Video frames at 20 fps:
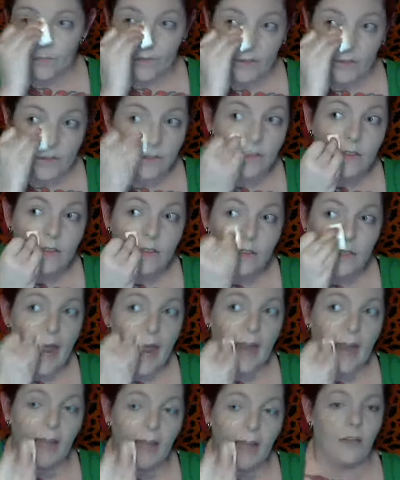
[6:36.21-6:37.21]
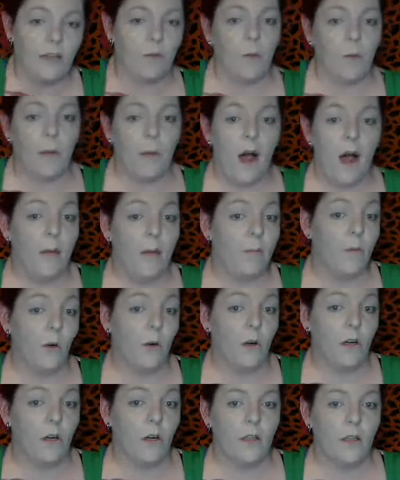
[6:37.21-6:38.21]
stay and it will pop
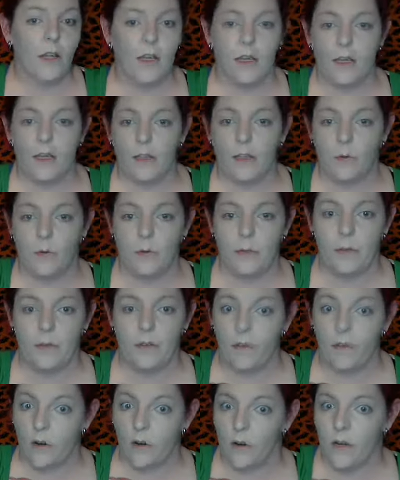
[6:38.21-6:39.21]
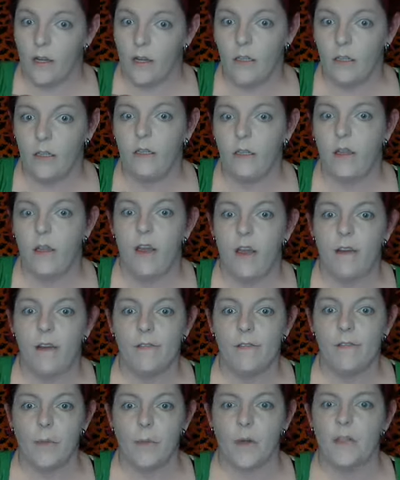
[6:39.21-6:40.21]
more. Like, it will be very
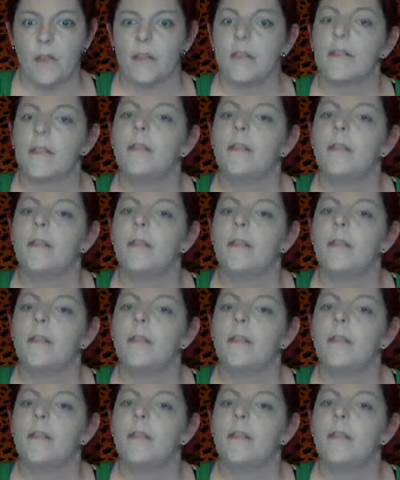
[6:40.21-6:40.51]
vibrant.